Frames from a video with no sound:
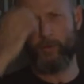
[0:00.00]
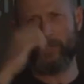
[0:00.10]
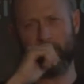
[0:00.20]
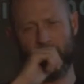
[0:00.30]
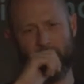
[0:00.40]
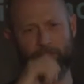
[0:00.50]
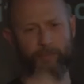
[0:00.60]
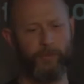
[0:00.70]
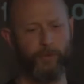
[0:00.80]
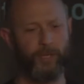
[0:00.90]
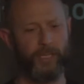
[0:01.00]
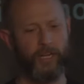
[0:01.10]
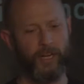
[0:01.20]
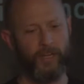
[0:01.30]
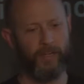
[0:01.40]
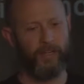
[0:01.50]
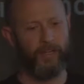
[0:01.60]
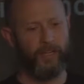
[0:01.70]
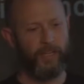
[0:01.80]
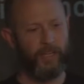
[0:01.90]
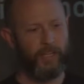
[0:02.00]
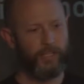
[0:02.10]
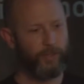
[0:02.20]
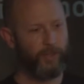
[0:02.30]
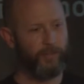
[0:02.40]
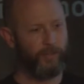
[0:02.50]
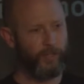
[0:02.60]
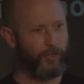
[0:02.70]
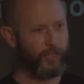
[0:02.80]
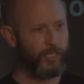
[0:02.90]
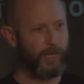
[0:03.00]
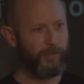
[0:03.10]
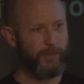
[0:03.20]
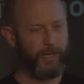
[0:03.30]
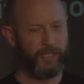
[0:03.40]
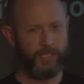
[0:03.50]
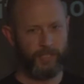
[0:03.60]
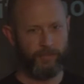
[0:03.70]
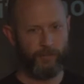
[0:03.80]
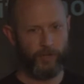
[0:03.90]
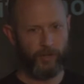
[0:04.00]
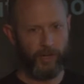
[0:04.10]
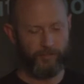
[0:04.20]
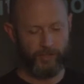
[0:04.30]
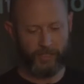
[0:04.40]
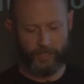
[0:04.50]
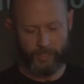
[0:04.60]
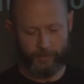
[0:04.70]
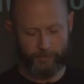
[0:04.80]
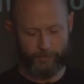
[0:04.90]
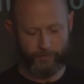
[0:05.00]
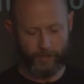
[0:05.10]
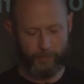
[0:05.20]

week and a half, I've been working on a story for the New York Times Magazine, photographing um,